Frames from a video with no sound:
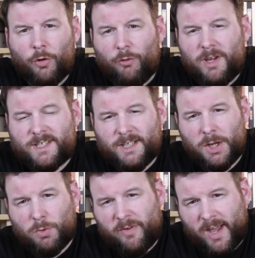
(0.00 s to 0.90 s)

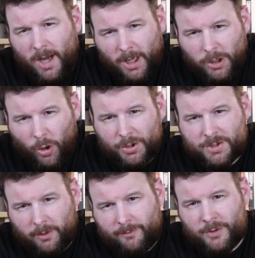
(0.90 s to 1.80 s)
Recently, we've hit a
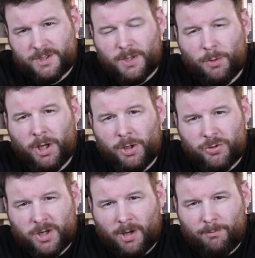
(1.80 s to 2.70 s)
lot of FTSE
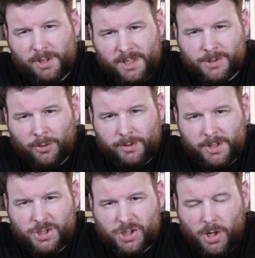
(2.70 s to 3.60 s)
100 companies on
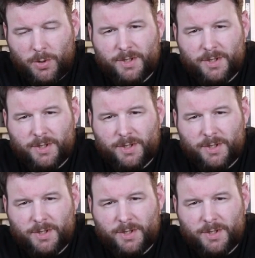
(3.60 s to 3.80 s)
this show,